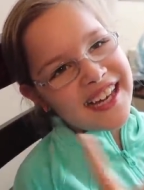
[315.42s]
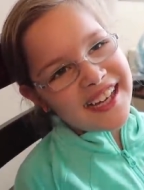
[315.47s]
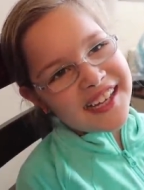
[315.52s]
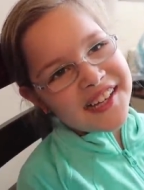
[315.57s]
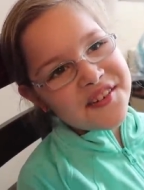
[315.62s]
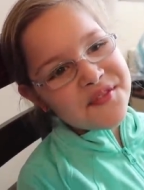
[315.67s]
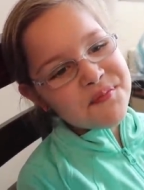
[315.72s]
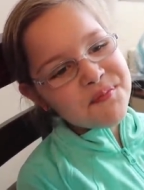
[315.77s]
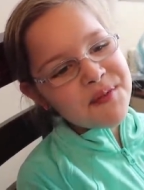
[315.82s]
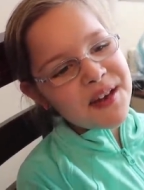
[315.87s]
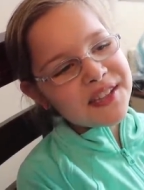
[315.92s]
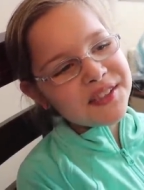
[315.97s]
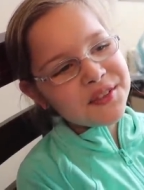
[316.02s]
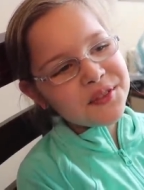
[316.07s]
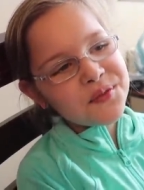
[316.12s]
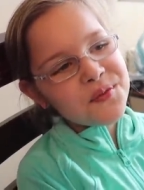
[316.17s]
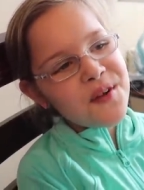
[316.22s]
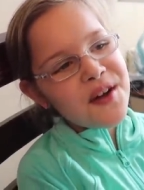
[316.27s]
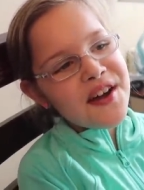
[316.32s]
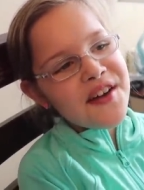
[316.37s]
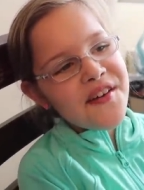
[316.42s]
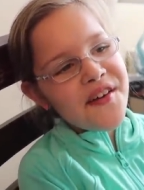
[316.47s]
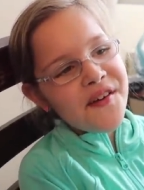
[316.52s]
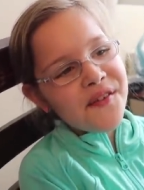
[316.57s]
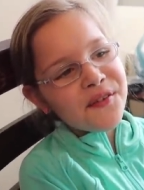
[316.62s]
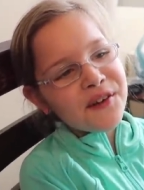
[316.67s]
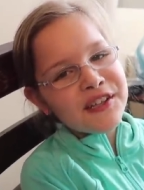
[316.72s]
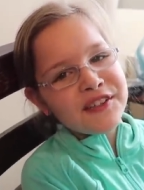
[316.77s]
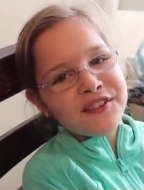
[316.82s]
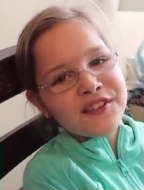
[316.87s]
second best
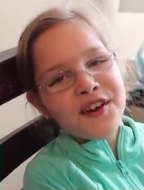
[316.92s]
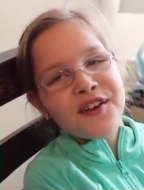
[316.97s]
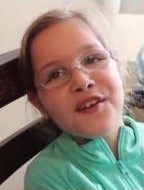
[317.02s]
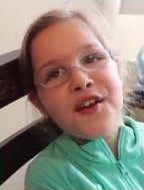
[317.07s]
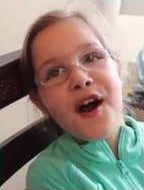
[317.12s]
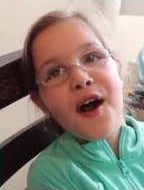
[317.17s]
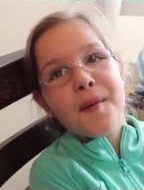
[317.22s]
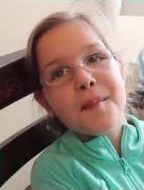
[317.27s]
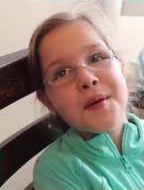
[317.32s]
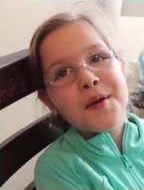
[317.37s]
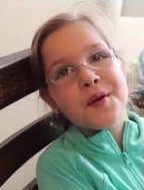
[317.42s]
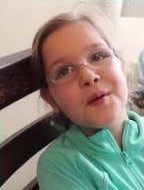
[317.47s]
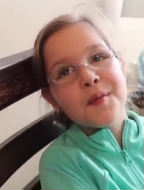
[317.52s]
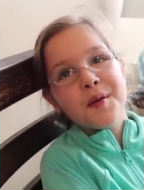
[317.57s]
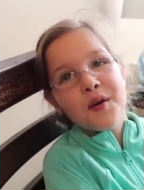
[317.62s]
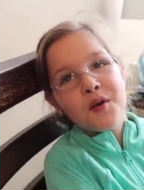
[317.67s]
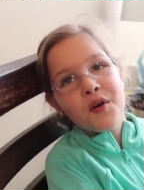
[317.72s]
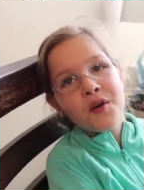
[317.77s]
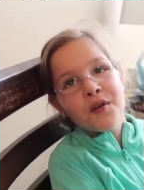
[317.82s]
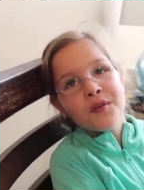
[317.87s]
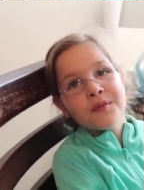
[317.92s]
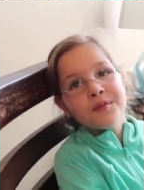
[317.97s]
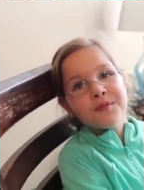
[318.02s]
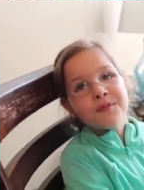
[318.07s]
one was phenomenal.